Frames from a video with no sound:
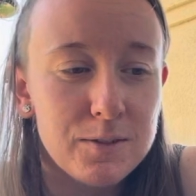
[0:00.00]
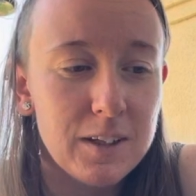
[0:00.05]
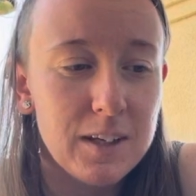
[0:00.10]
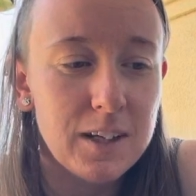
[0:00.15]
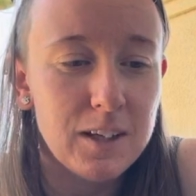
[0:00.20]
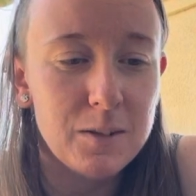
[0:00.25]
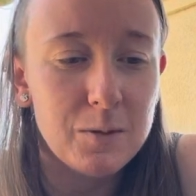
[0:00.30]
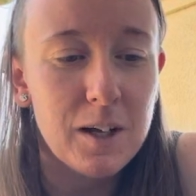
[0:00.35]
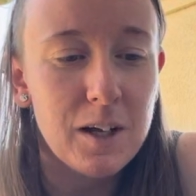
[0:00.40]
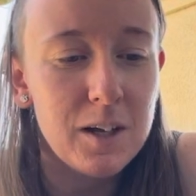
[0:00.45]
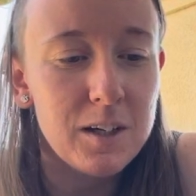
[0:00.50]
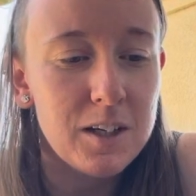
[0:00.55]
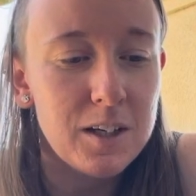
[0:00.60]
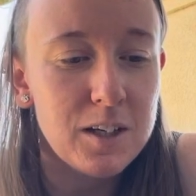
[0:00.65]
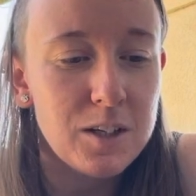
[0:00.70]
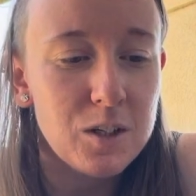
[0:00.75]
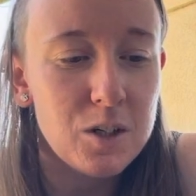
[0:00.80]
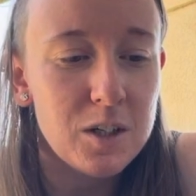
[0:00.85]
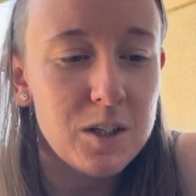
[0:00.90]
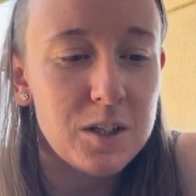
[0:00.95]
like, well,
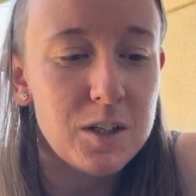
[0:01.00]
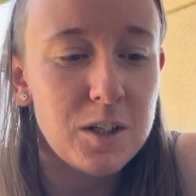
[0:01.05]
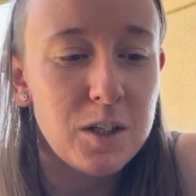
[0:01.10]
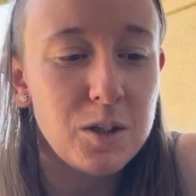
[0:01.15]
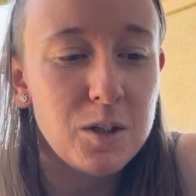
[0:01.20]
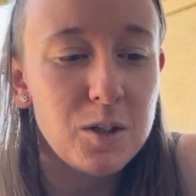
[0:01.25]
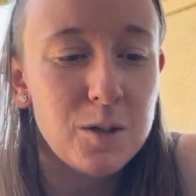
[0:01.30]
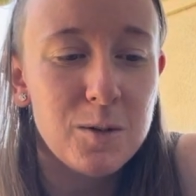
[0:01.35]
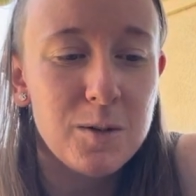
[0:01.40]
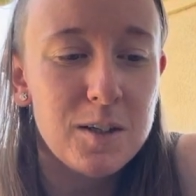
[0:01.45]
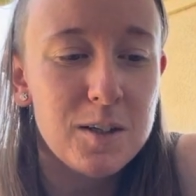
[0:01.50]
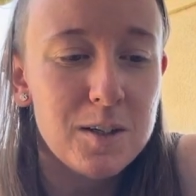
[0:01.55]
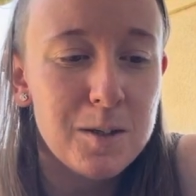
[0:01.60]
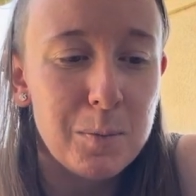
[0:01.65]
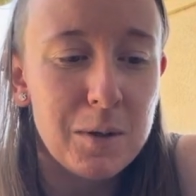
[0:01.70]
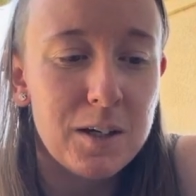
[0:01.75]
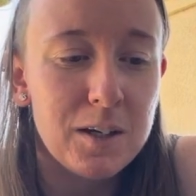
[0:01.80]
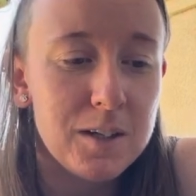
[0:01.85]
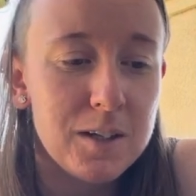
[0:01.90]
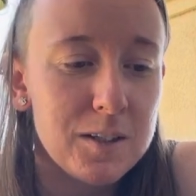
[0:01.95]
you just, you do this
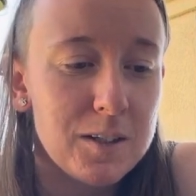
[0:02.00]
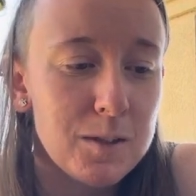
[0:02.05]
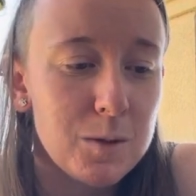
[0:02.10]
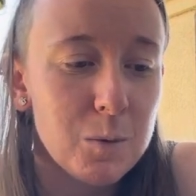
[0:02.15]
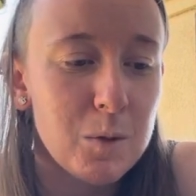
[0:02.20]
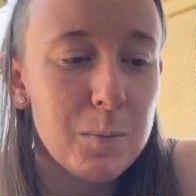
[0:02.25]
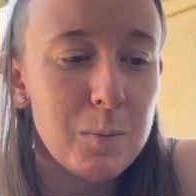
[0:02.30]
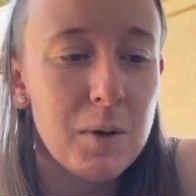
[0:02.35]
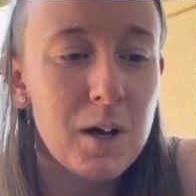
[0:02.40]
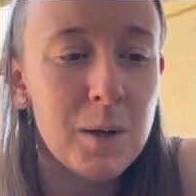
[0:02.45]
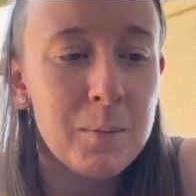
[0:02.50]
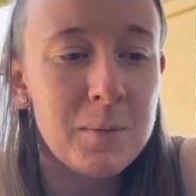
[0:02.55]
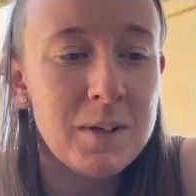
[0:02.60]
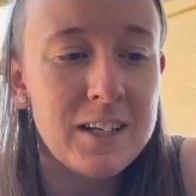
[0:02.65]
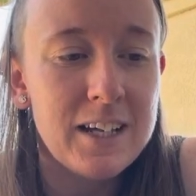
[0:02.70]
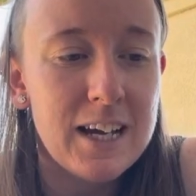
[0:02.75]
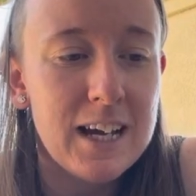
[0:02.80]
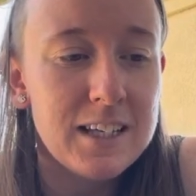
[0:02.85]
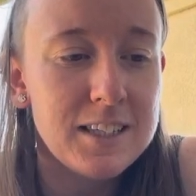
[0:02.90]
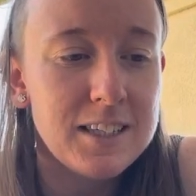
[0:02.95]
because it's what mom and
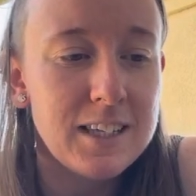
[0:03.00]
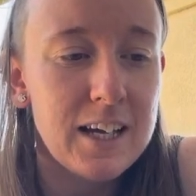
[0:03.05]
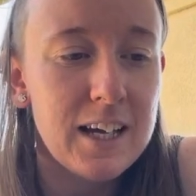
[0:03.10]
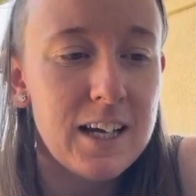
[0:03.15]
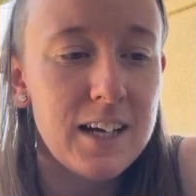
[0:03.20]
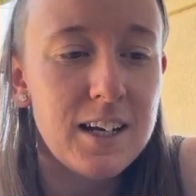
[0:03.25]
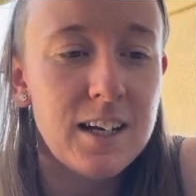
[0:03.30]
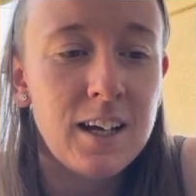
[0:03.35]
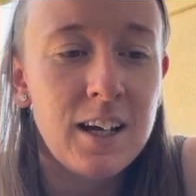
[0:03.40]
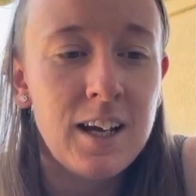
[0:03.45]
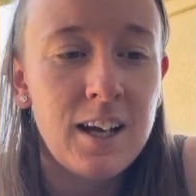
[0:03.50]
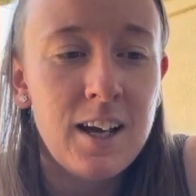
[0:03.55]
dad said.